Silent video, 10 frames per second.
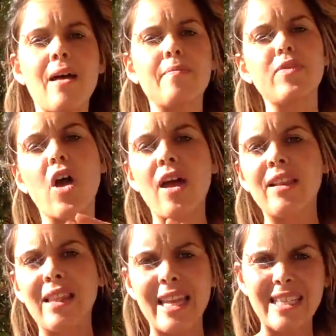
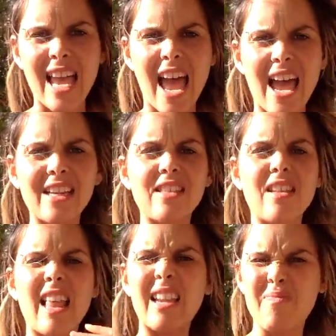non-latex
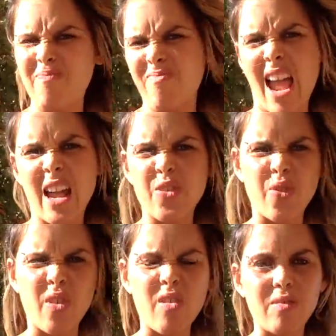and like
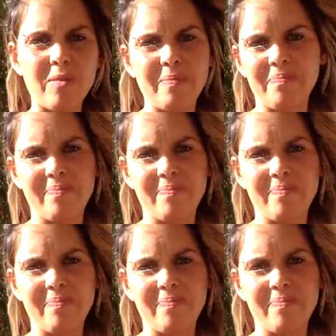natural,